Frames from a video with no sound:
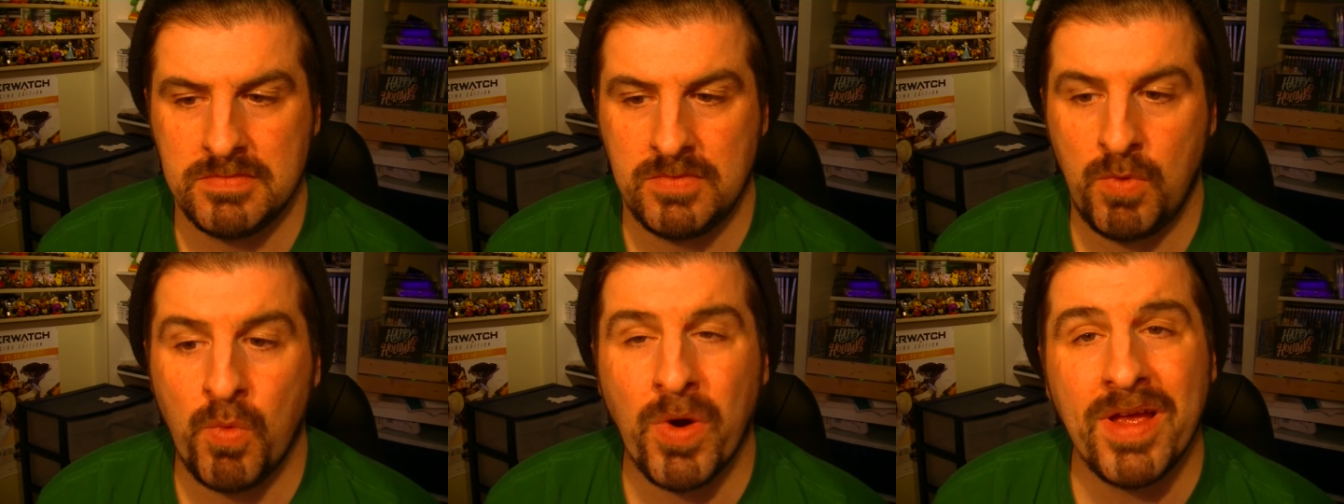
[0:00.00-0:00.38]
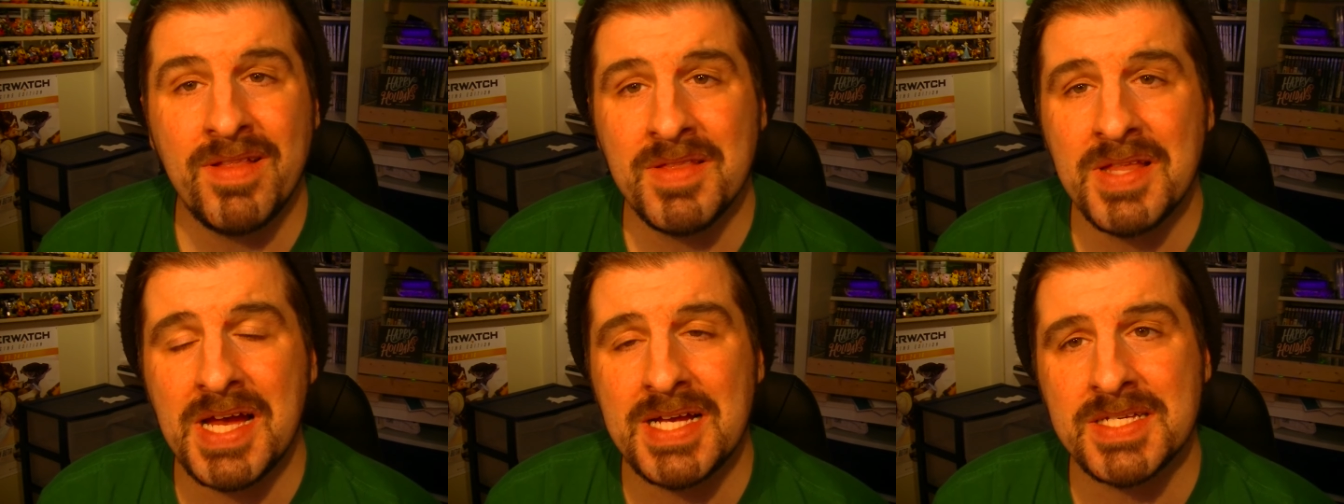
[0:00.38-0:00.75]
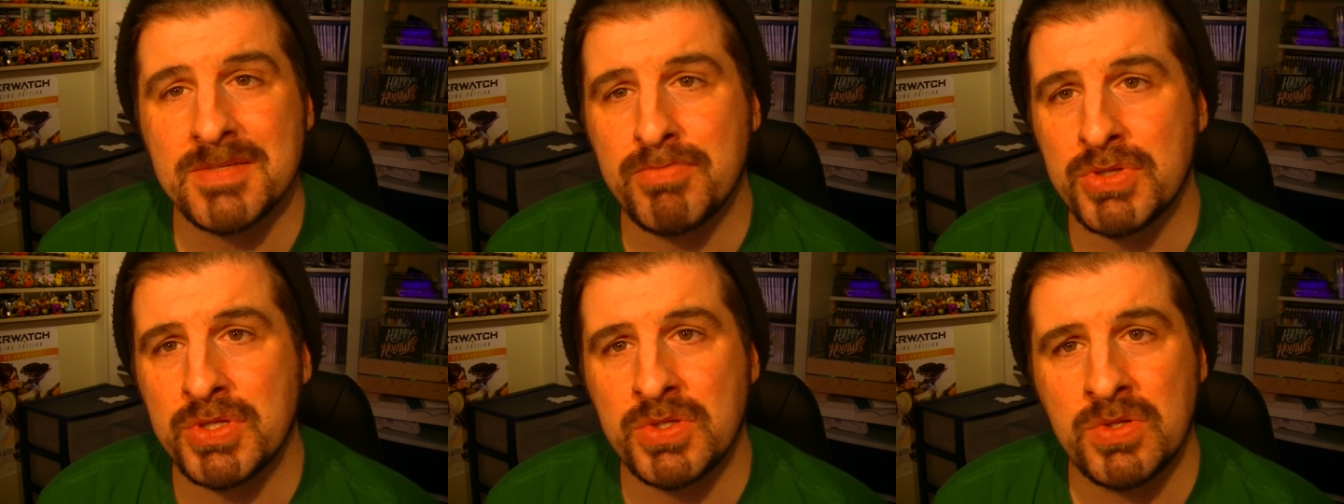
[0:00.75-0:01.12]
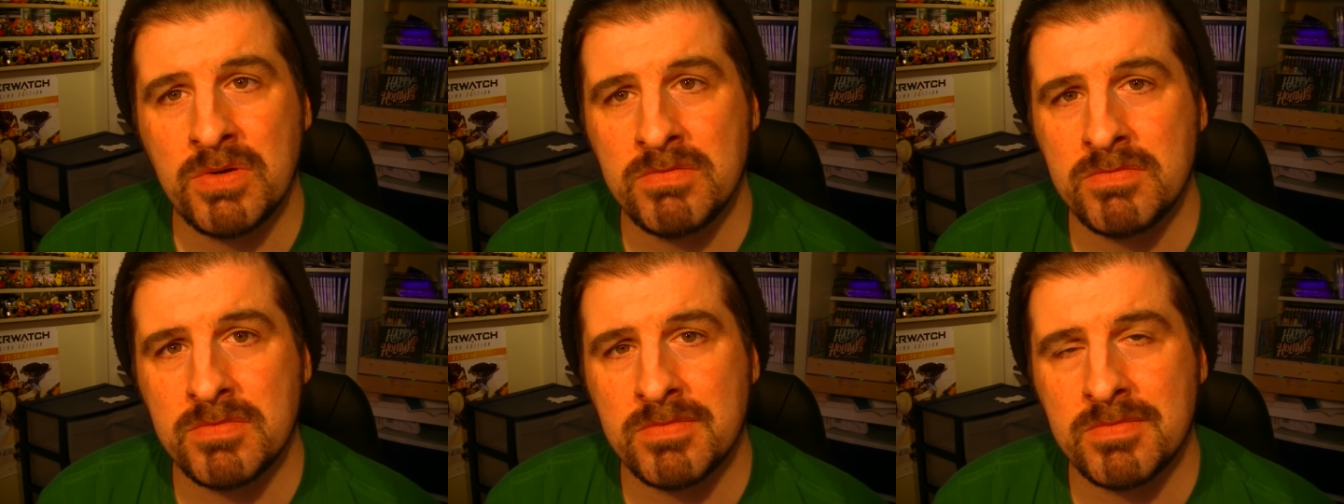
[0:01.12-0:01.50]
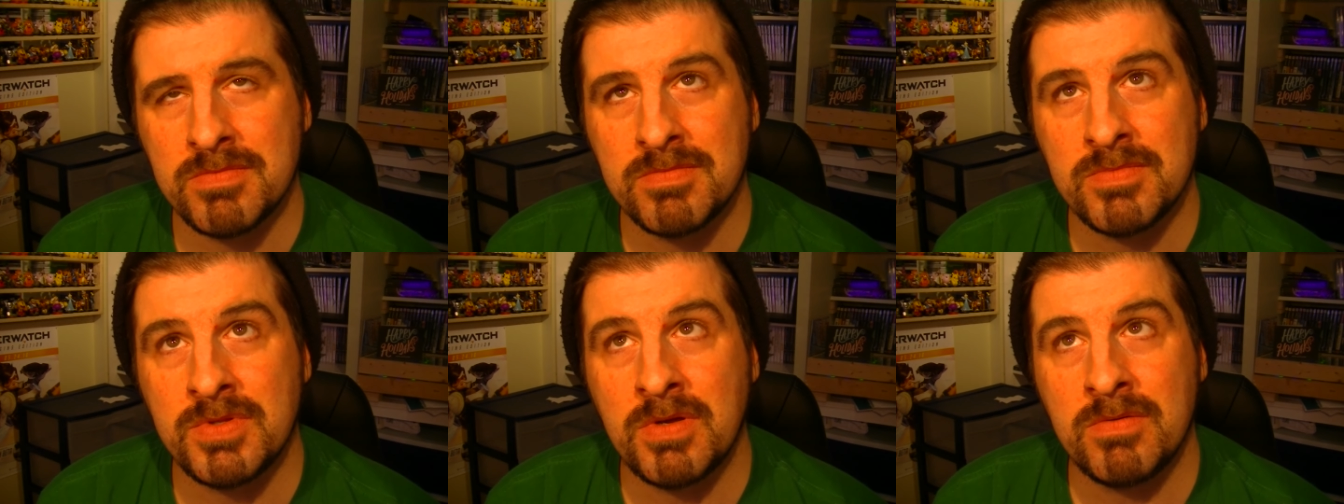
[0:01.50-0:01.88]
way less but don't
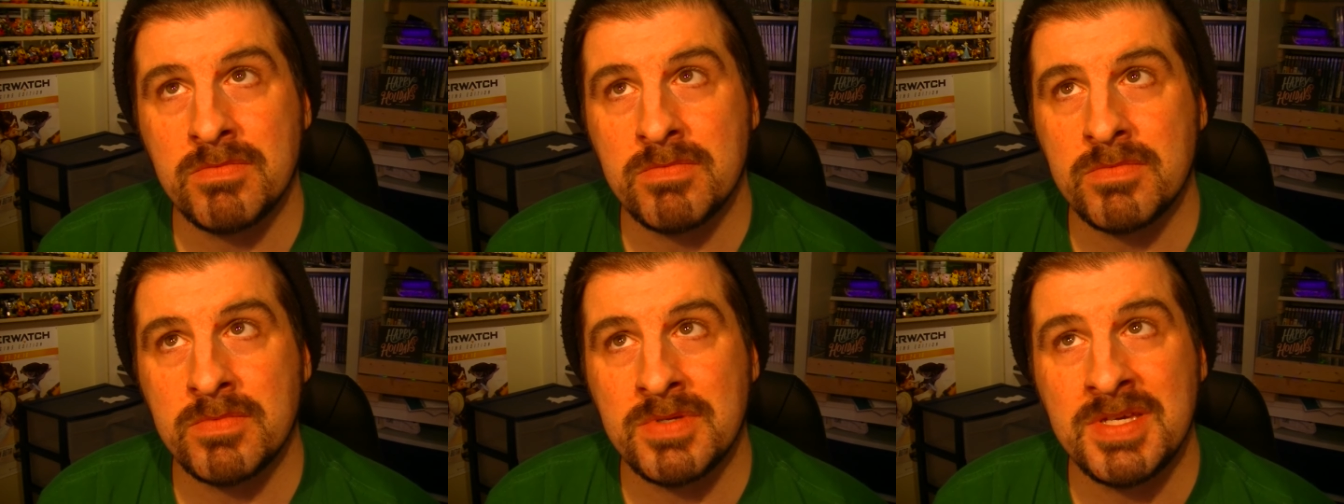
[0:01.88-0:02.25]
don't